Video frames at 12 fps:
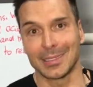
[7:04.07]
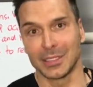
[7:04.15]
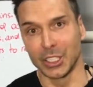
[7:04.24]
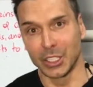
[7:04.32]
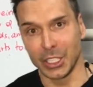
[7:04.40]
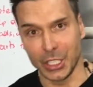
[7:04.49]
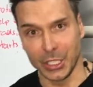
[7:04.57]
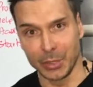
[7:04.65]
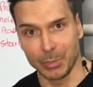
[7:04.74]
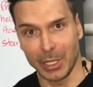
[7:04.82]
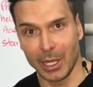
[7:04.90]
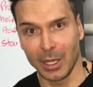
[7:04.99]
in addition,
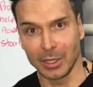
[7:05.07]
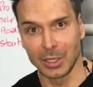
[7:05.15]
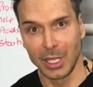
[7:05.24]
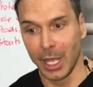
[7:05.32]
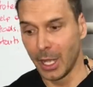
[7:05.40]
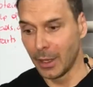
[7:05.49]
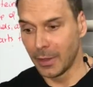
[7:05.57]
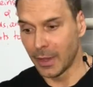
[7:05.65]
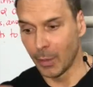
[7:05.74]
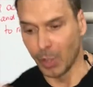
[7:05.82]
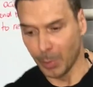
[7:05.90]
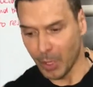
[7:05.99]
because they
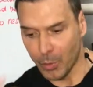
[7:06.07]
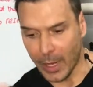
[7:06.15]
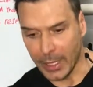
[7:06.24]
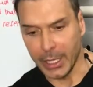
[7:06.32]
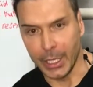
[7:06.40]
want to be ready.